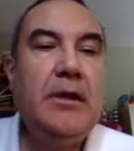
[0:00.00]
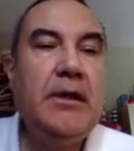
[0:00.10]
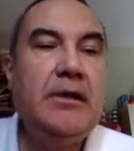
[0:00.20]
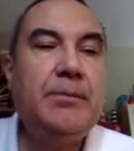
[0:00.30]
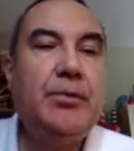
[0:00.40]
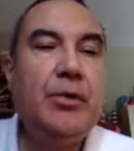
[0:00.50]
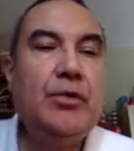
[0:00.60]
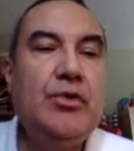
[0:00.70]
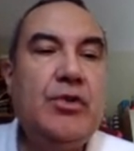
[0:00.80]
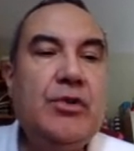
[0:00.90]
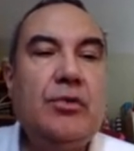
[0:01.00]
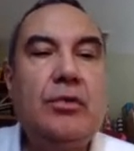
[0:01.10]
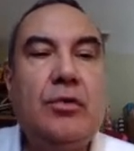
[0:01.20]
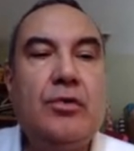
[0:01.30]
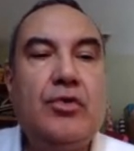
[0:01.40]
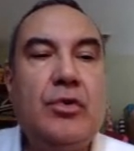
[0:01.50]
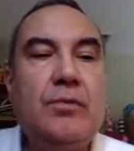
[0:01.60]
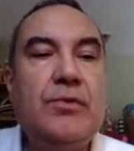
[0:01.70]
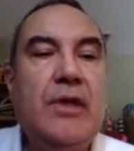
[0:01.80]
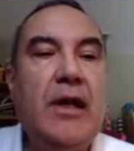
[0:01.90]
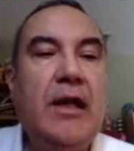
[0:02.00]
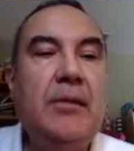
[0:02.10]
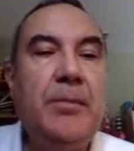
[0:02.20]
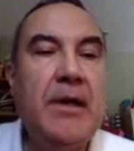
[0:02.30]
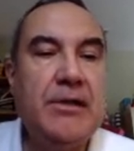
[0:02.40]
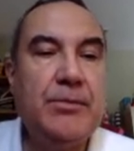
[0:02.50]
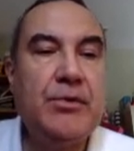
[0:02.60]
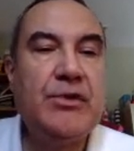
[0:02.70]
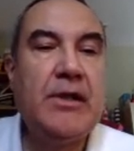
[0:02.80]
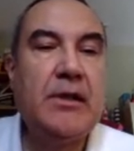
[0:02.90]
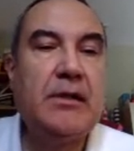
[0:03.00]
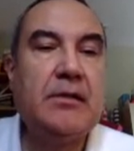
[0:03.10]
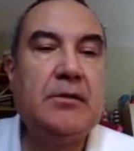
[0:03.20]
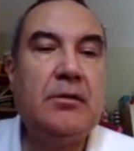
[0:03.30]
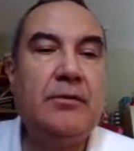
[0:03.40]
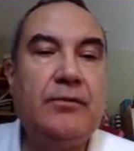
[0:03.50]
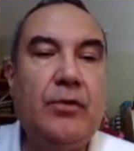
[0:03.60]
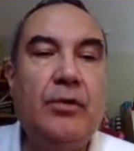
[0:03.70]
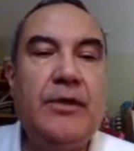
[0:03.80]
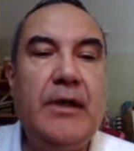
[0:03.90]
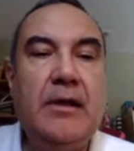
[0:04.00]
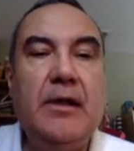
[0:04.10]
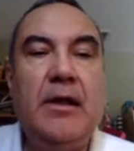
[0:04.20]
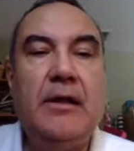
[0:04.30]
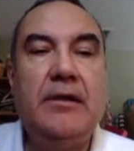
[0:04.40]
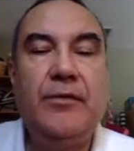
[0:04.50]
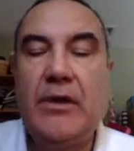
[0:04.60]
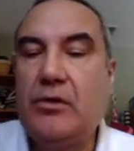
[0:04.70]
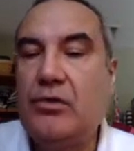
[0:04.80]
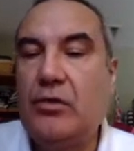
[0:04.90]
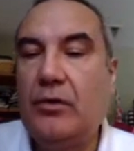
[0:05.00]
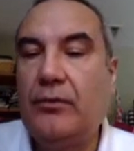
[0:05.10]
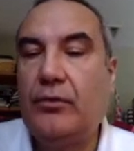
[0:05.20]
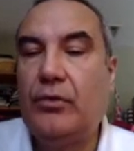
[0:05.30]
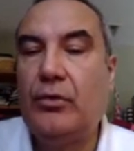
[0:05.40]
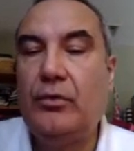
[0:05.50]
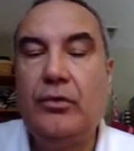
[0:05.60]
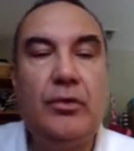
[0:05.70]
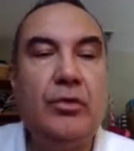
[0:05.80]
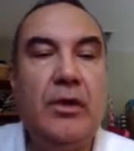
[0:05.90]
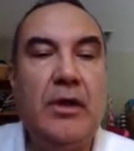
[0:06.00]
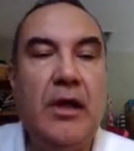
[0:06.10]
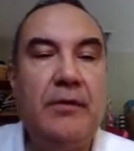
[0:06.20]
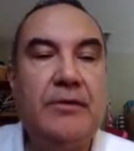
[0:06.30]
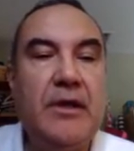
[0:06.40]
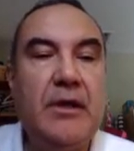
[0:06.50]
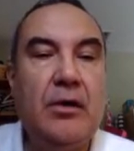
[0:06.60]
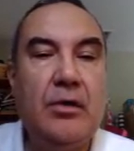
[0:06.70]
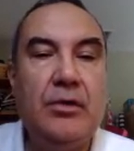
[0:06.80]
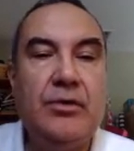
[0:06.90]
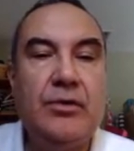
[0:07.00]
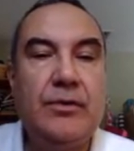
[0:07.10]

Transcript: It produces or consumes 8 bytes per cycle of raw data at a frequency of 2 to 2.5 gigahertz.